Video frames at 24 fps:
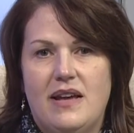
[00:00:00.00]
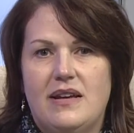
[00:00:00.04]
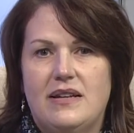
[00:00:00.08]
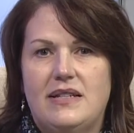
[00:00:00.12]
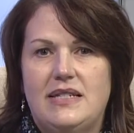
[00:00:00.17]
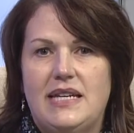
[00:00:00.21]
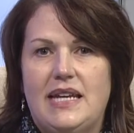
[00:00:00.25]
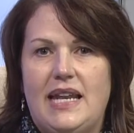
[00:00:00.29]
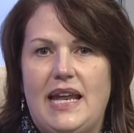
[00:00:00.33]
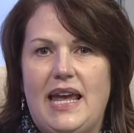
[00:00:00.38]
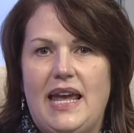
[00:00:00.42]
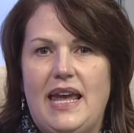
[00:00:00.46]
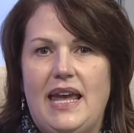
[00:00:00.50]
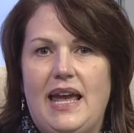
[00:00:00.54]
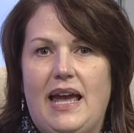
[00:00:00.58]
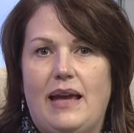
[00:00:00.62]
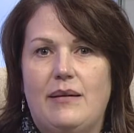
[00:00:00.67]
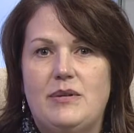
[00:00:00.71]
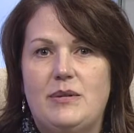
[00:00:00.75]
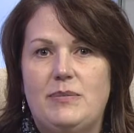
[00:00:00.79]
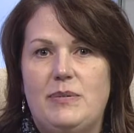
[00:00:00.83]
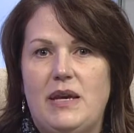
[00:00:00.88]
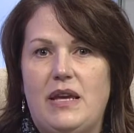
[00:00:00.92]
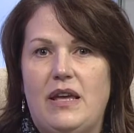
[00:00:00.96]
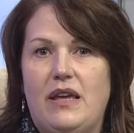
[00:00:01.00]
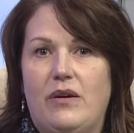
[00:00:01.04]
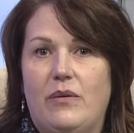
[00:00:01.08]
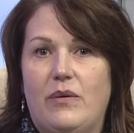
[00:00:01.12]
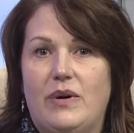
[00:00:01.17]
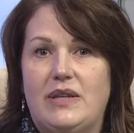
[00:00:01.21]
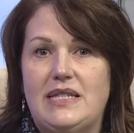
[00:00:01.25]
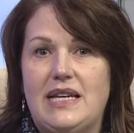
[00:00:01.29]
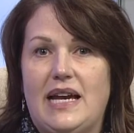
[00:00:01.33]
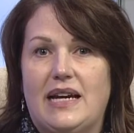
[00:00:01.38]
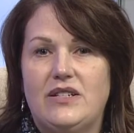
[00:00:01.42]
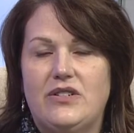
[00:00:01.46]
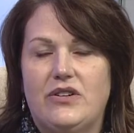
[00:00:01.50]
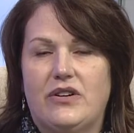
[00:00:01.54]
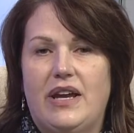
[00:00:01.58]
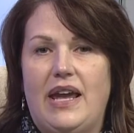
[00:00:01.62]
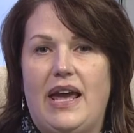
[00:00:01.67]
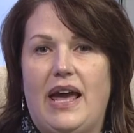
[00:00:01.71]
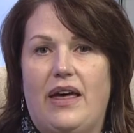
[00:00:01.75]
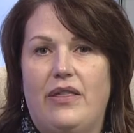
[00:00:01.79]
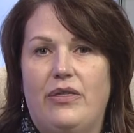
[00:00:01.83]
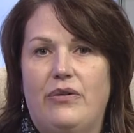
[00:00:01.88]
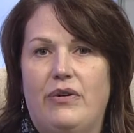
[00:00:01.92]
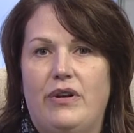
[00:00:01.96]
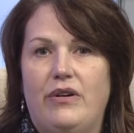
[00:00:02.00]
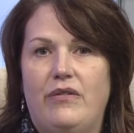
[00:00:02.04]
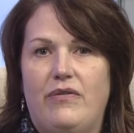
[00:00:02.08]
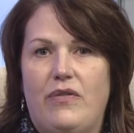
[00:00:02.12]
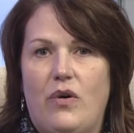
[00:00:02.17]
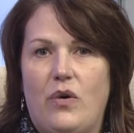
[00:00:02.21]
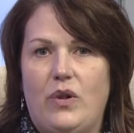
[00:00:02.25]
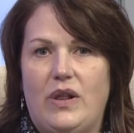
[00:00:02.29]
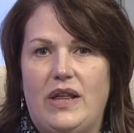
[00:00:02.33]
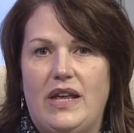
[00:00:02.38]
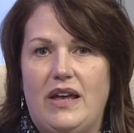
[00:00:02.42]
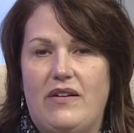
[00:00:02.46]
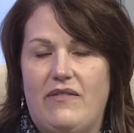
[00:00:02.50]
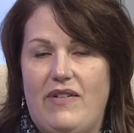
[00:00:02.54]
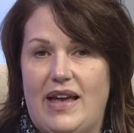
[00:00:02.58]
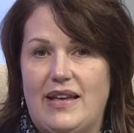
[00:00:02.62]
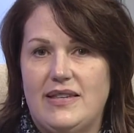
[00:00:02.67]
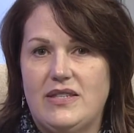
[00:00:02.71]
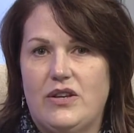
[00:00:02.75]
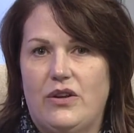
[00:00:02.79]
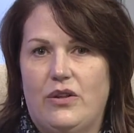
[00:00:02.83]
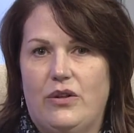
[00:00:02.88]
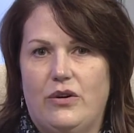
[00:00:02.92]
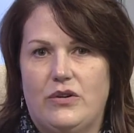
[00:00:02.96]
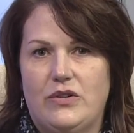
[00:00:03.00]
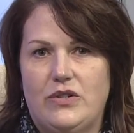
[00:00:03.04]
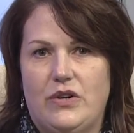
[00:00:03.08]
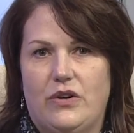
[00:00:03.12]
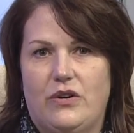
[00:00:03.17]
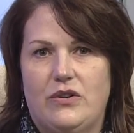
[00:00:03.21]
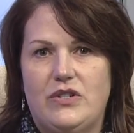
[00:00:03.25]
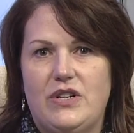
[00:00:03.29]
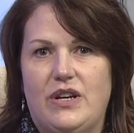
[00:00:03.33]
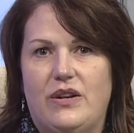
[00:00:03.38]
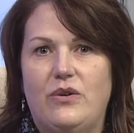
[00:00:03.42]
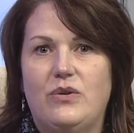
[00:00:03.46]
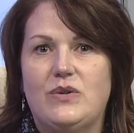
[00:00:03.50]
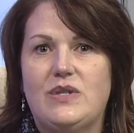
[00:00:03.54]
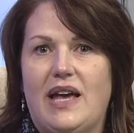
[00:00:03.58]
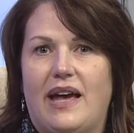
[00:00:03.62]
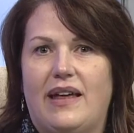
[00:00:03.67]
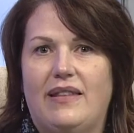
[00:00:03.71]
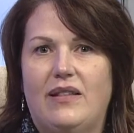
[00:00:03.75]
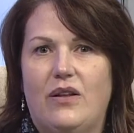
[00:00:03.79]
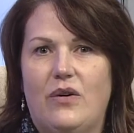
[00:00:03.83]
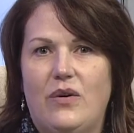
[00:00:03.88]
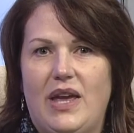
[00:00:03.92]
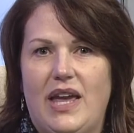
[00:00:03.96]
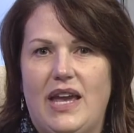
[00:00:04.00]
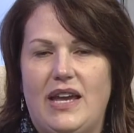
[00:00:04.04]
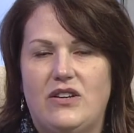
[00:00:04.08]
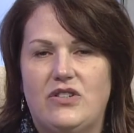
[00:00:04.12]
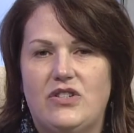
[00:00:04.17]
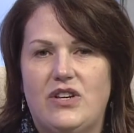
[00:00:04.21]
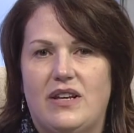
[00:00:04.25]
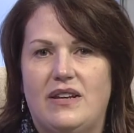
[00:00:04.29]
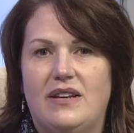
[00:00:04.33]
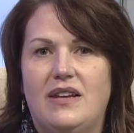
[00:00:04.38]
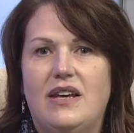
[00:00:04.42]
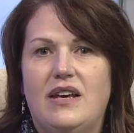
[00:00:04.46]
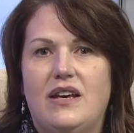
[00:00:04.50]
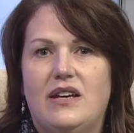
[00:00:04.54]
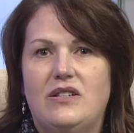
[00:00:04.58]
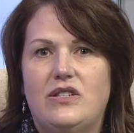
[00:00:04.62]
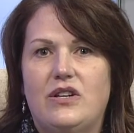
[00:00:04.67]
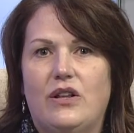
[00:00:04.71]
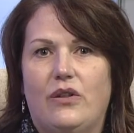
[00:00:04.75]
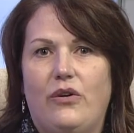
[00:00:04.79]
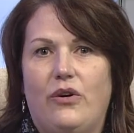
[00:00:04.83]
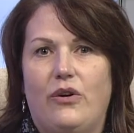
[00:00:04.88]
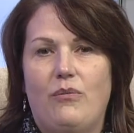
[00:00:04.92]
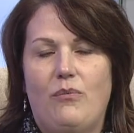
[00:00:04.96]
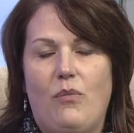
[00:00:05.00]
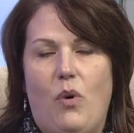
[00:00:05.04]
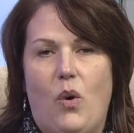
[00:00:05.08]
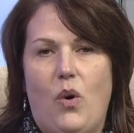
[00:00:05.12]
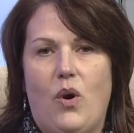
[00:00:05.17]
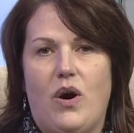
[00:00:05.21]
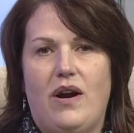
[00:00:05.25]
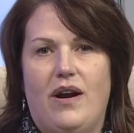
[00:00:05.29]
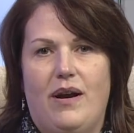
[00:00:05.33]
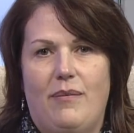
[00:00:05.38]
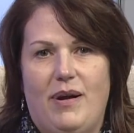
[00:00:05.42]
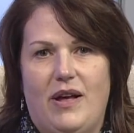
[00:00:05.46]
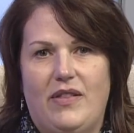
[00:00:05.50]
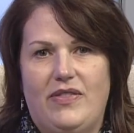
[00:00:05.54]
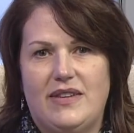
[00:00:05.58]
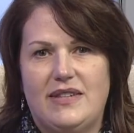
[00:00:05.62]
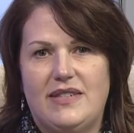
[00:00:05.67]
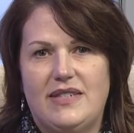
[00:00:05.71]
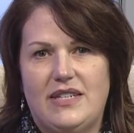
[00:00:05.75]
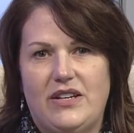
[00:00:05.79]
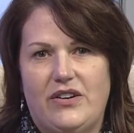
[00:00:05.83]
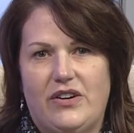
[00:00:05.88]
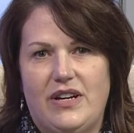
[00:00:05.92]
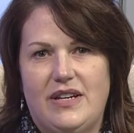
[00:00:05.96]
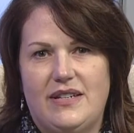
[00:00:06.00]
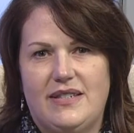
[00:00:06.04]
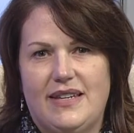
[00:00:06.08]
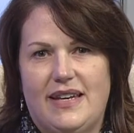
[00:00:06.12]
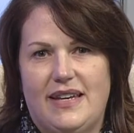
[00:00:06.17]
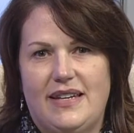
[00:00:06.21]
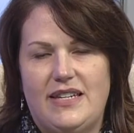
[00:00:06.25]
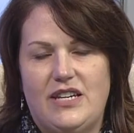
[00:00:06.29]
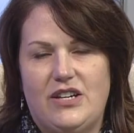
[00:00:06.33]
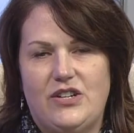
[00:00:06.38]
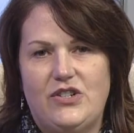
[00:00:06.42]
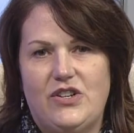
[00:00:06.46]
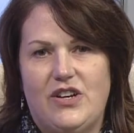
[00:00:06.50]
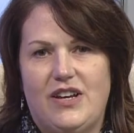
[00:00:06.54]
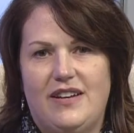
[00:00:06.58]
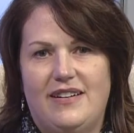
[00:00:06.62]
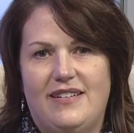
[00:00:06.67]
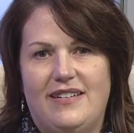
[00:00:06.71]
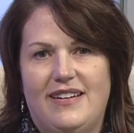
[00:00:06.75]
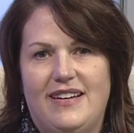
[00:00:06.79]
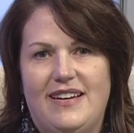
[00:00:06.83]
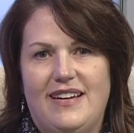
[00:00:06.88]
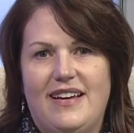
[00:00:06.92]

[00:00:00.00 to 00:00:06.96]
Today, I'm speaking with Dr. Catherine Foley, a vascular surgeon who's on location to learn more about this serious condition.